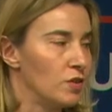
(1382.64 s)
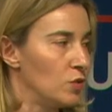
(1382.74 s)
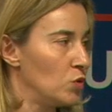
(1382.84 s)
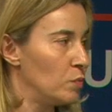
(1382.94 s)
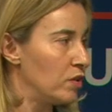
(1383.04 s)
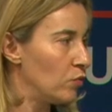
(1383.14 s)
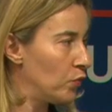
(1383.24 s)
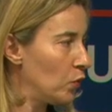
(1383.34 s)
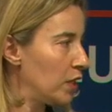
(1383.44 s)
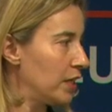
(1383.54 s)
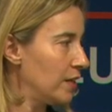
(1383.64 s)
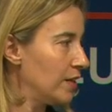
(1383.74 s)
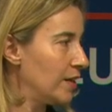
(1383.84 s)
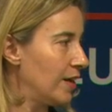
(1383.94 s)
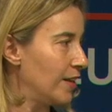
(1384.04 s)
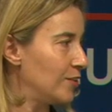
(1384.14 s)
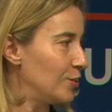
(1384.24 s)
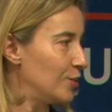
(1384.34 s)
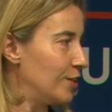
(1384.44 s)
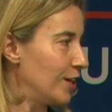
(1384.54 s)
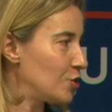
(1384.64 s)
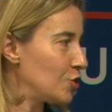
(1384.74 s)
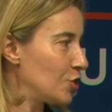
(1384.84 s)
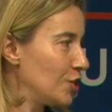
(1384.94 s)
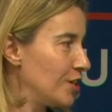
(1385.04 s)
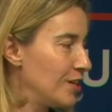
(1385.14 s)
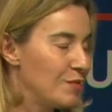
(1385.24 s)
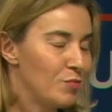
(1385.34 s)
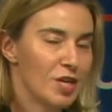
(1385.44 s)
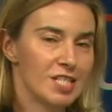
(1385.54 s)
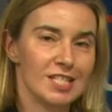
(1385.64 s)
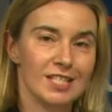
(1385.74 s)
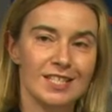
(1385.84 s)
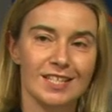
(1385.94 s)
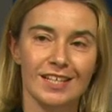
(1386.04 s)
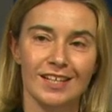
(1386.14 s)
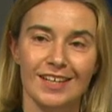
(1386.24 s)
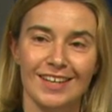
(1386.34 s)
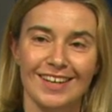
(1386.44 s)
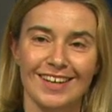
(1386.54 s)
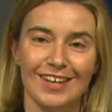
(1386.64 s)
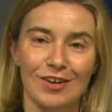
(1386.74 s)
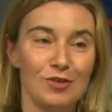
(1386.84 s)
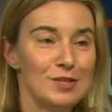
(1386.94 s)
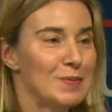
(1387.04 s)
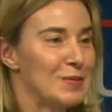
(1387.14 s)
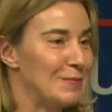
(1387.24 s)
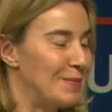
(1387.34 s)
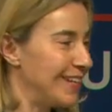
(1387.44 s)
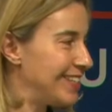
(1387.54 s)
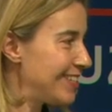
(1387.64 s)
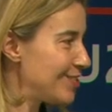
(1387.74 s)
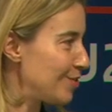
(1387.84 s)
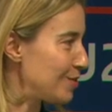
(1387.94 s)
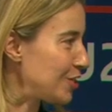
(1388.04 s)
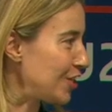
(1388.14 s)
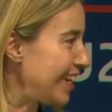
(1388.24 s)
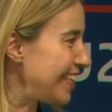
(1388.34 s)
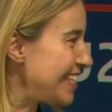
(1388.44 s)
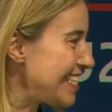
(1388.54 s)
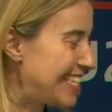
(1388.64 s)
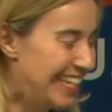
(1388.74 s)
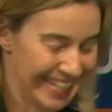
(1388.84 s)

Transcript: it will be fully under the Dutch presidency responsibility, so we share this.